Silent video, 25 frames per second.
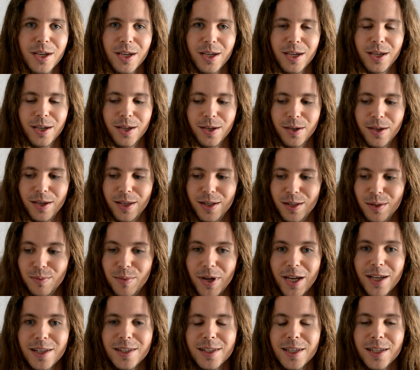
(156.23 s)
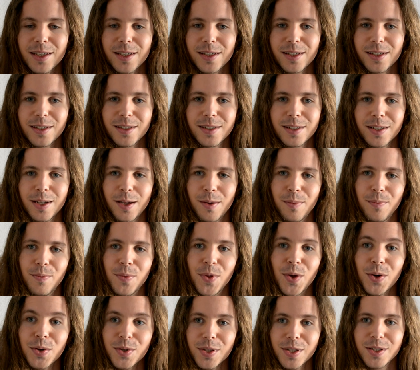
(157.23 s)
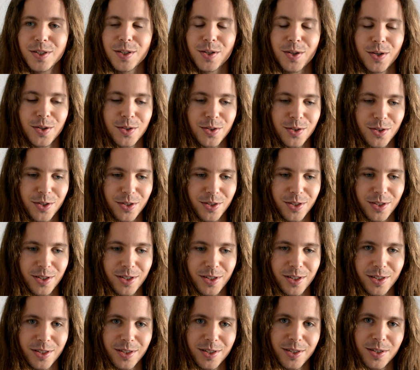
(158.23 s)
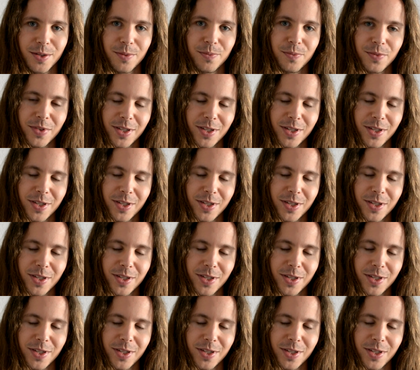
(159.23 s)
And the basic is, know that the consciousness